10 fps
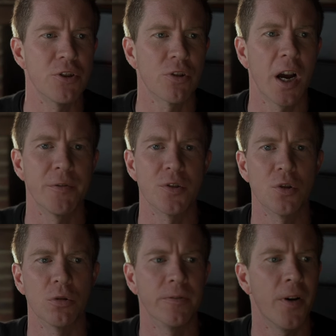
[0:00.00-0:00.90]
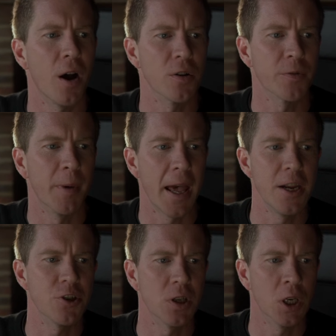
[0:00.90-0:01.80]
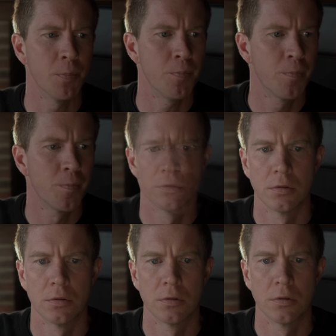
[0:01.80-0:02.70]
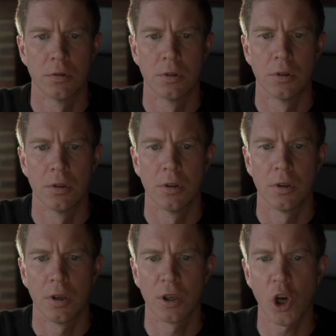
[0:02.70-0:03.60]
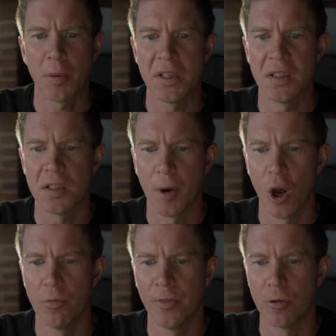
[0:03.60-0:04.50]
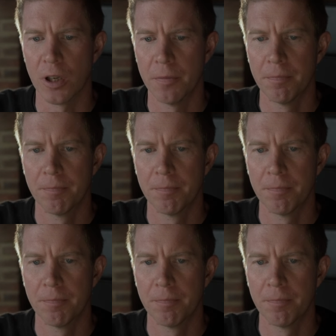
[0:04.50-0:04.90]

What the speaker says: drive. I've just got all the files for my agent on. I'm going to copy these into my home folder.